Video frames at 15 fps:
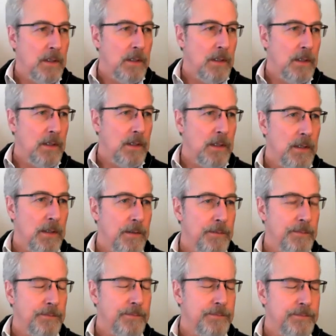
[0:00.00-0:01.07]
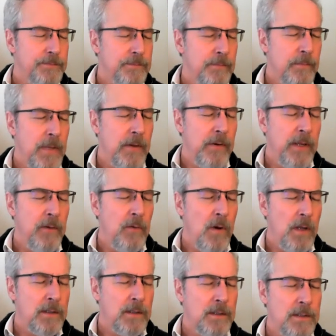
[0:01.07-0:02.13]
uh, Mary
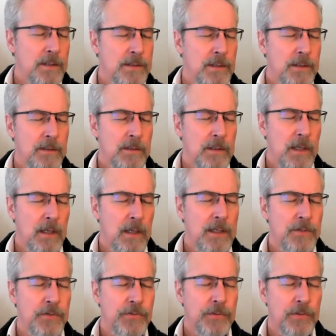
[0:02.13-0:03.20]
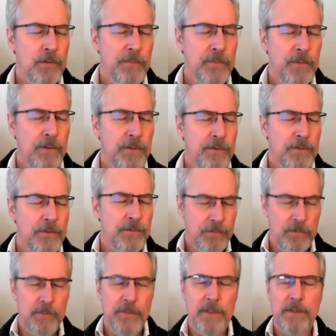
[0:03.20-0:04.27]
Watkins and Helene
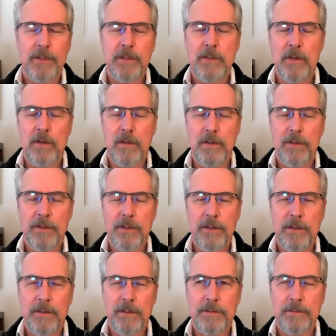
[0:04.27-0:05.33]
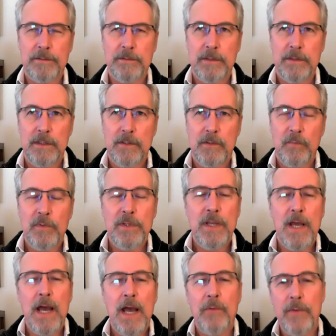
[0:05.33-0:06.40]
Sherman called
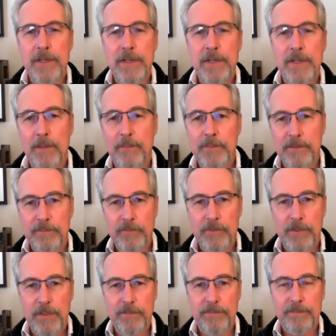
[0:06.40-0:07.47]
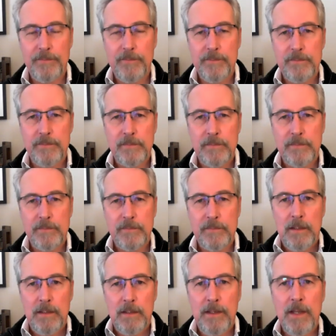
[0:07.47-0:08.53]
non redemptive grief.
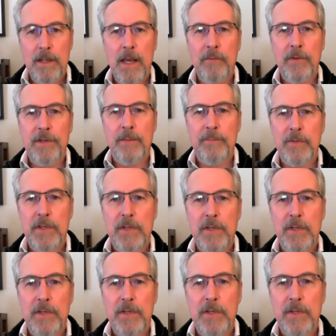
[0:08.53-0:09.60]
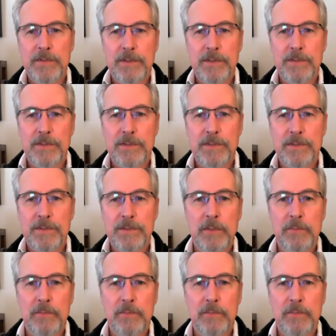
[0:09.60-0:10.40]
And non-redemptive grief is associated with